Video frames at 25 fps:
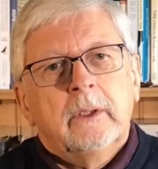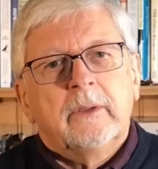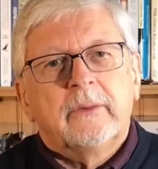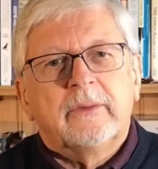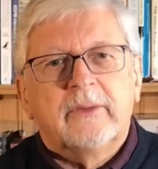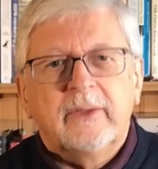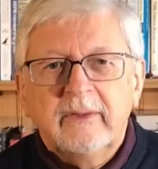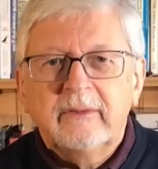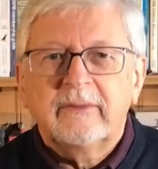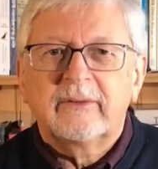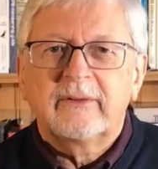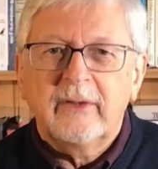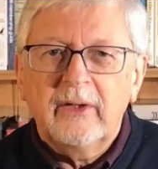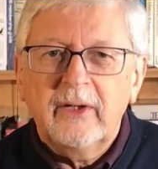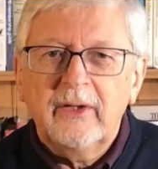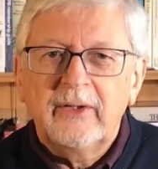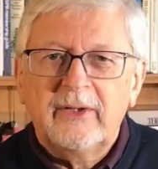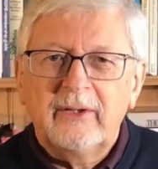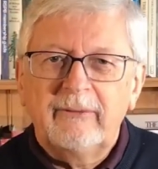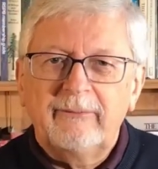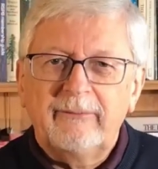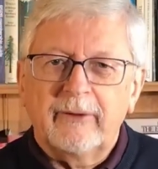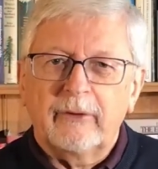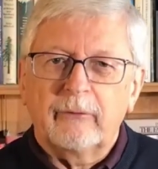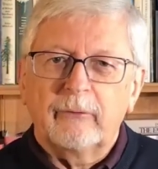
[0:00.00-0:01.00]
Since
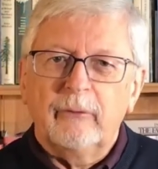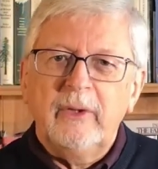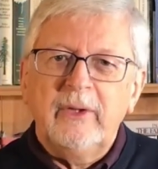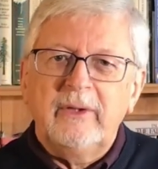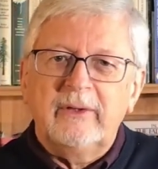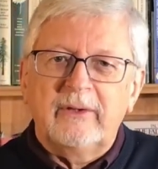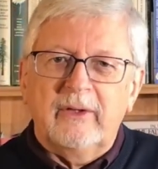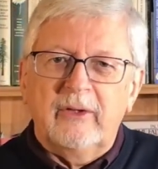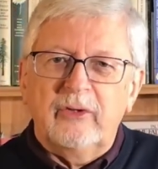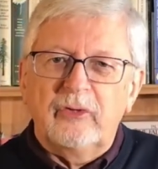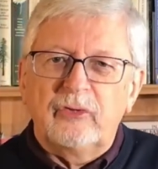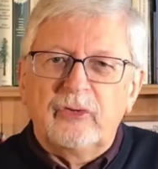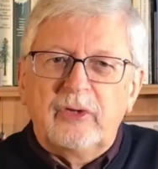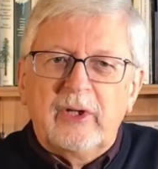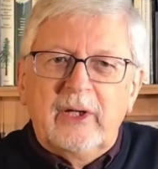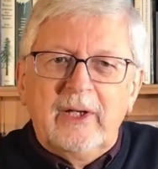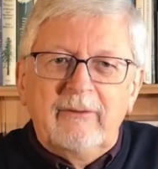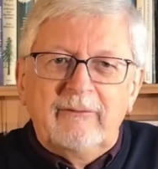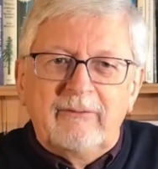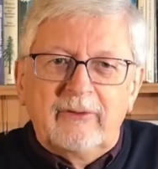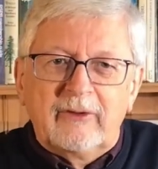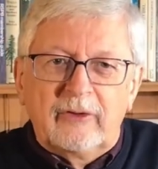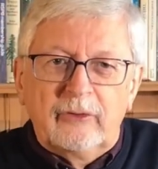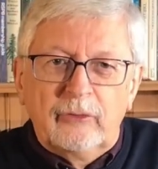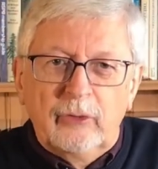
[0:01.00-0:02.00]
scientific research
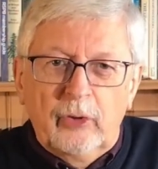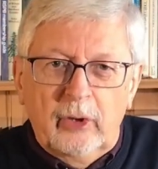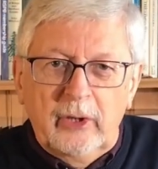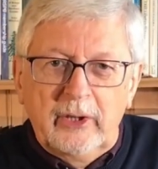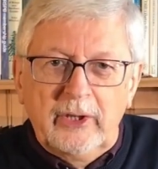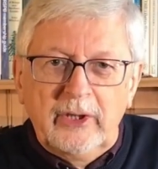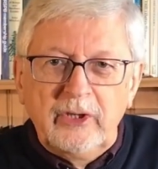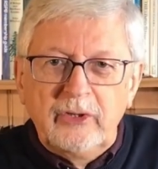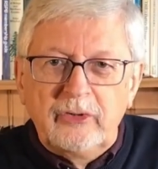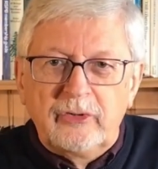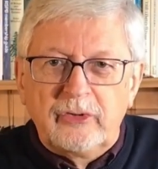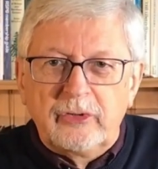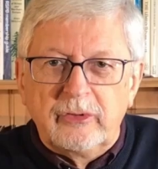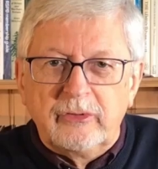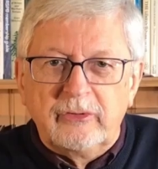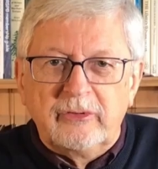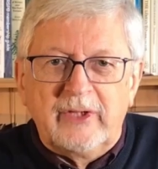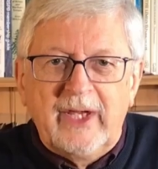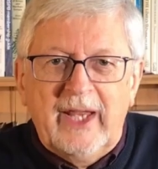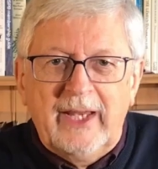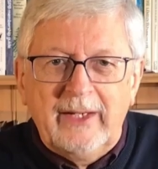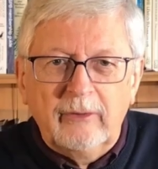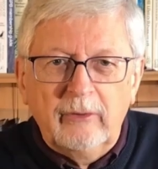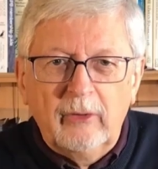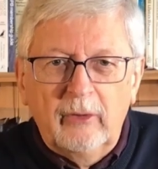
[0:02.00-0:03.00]
delivers knowledge and
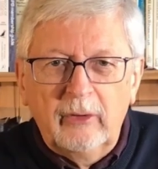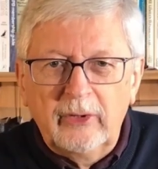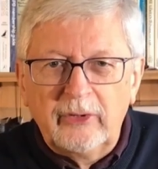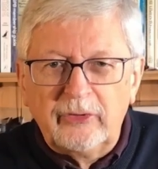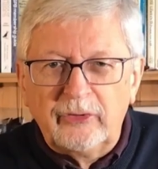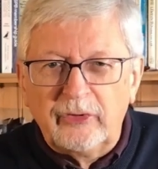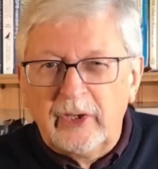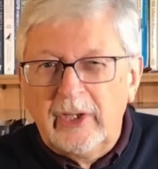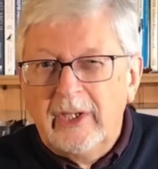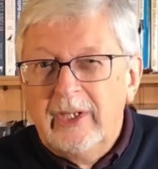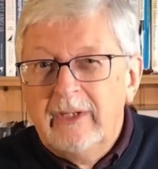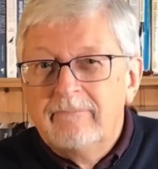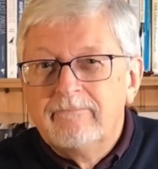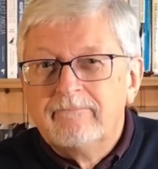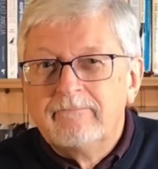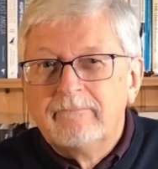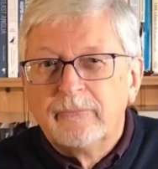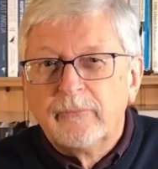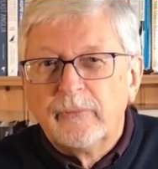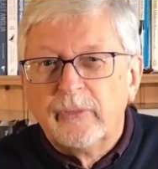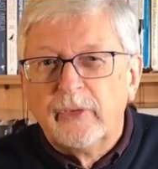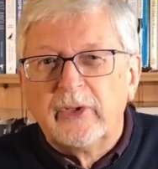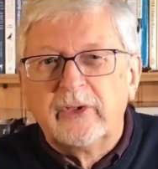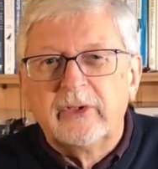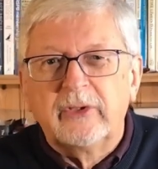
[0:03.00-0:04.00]
technology,
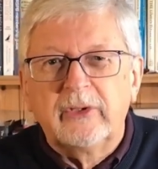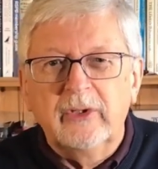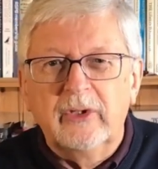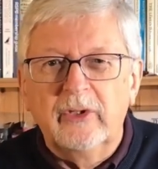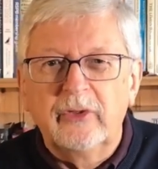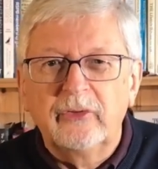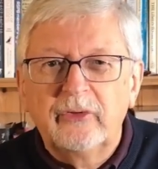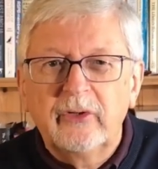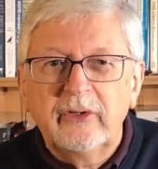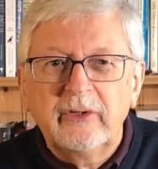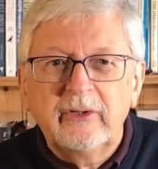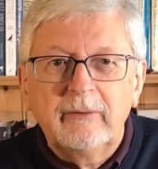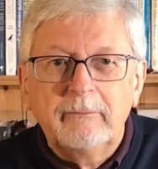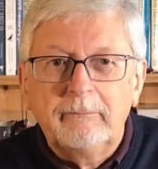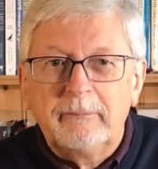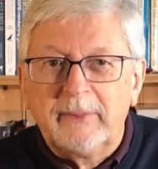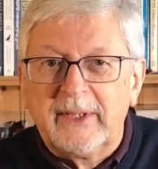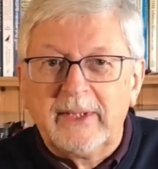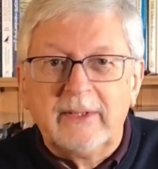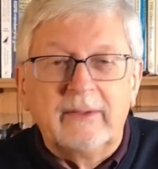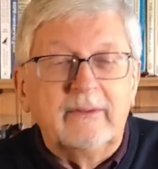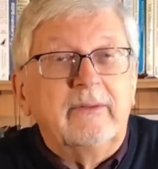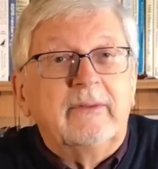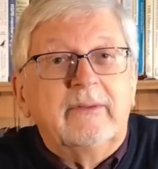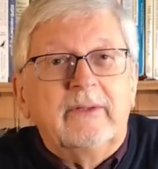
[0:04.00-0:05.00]
researchers have
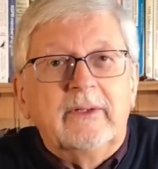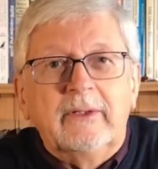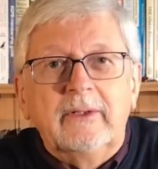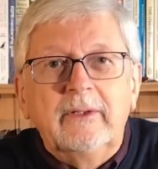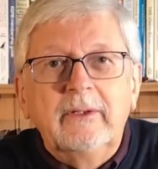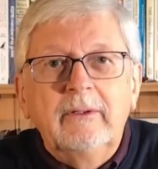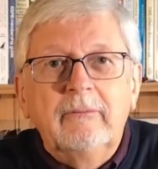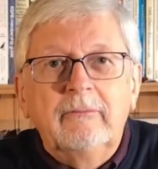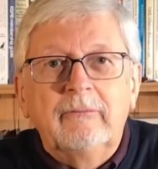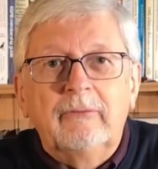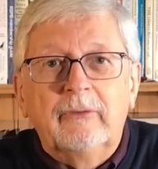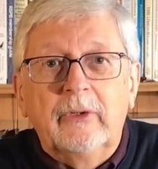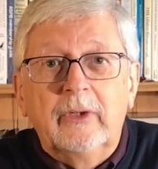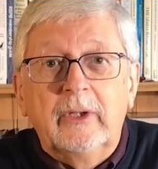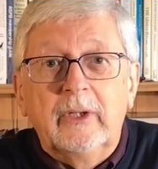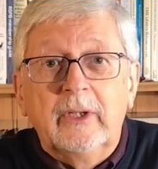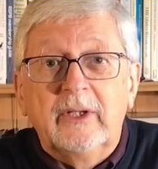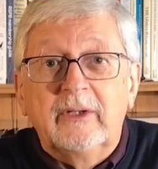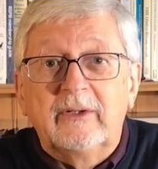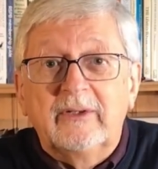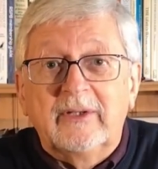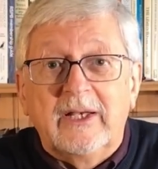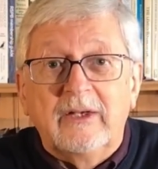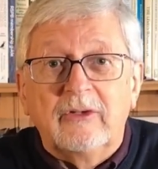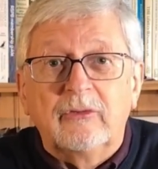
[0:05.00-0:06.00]
been considered
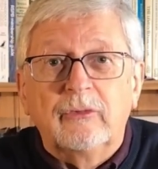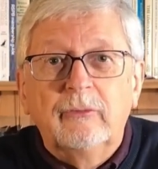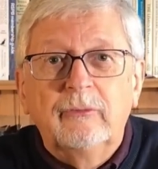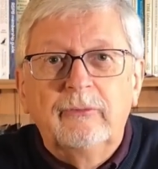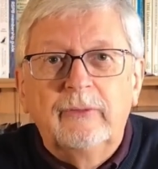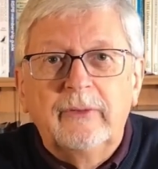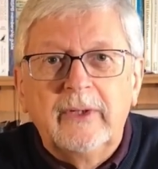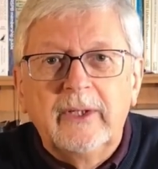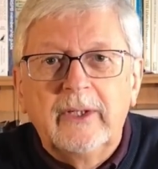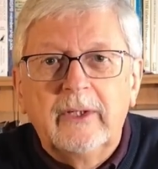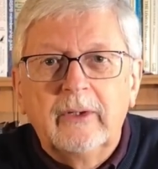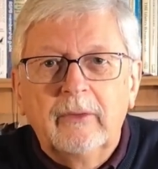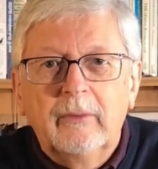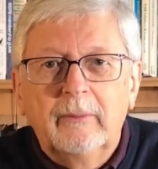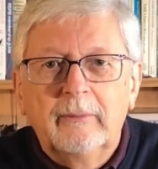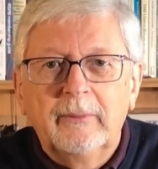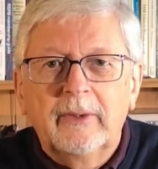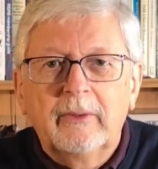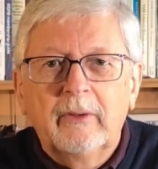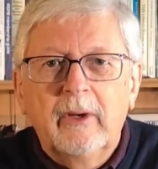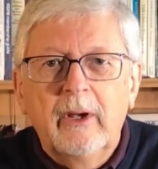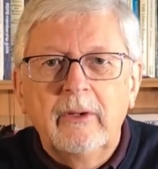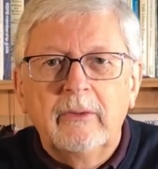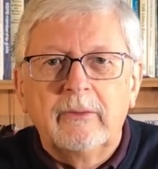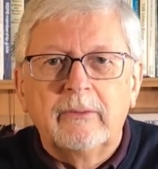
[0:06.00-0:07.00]
essential for economic
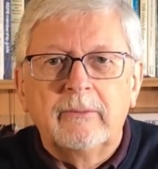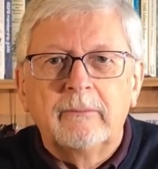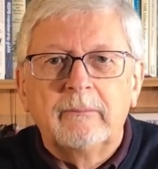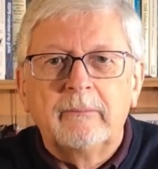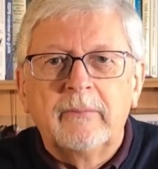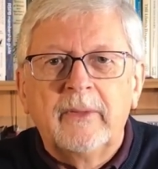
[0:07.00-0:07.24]
growth.